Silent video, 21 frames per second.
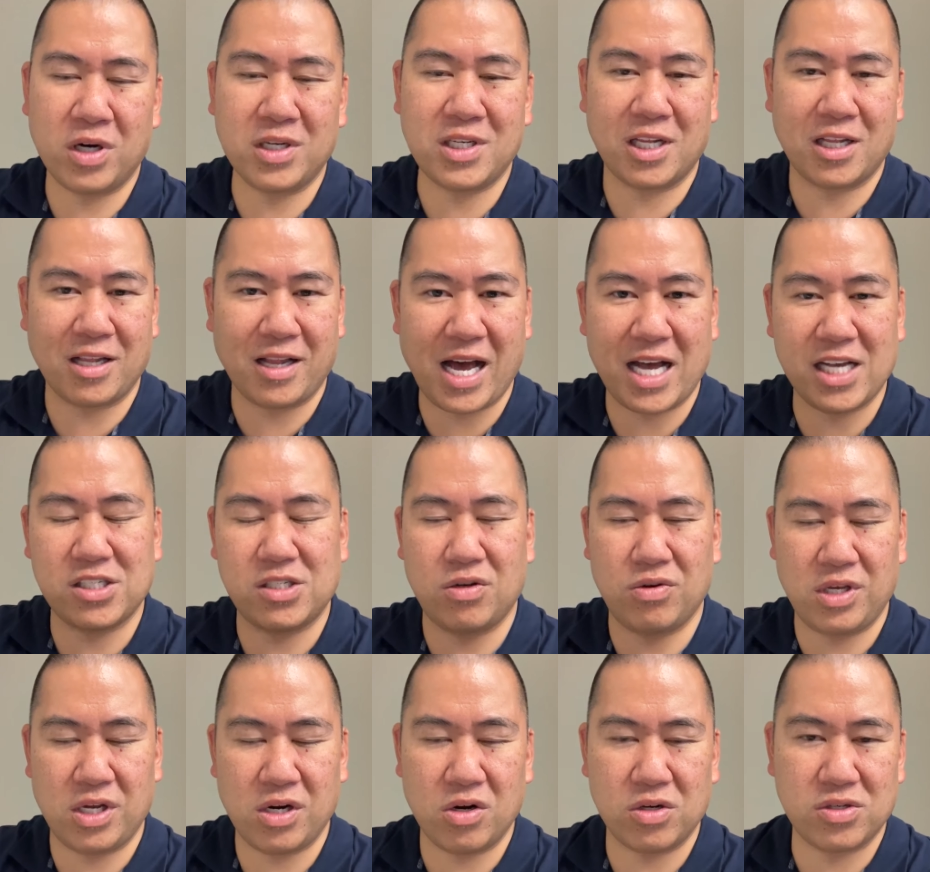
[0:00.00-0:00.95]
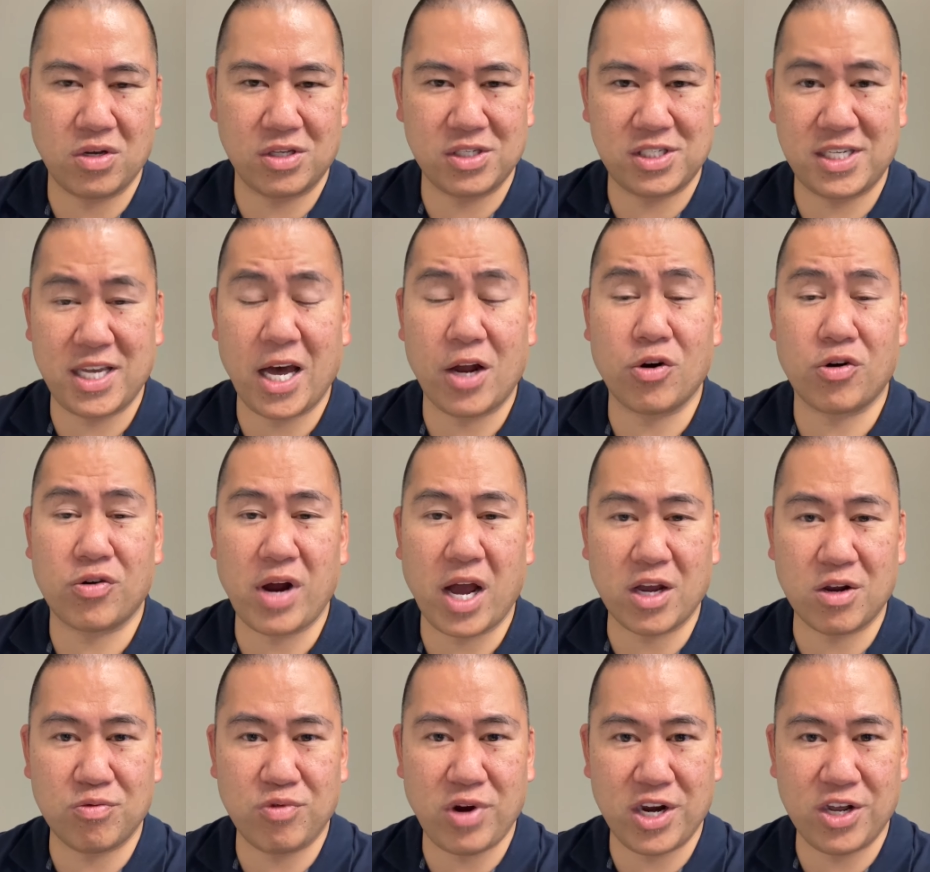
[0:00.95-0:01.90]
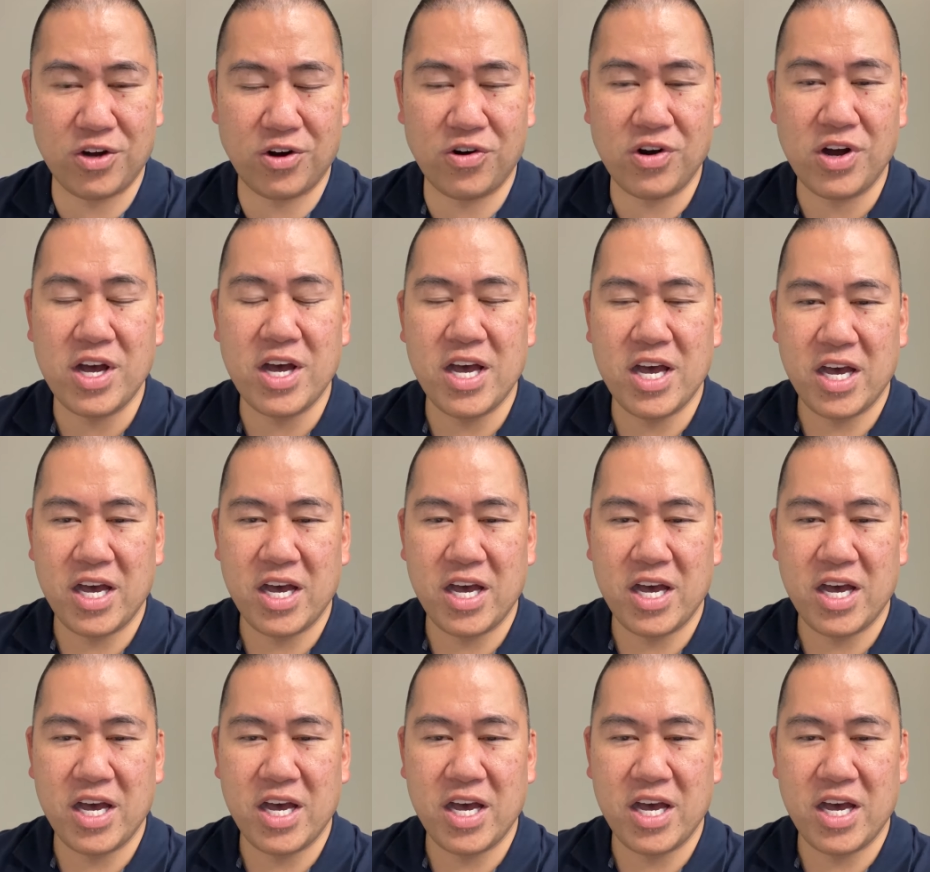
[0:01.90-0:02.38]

did the last 2 years on Seattle Kraken Radio,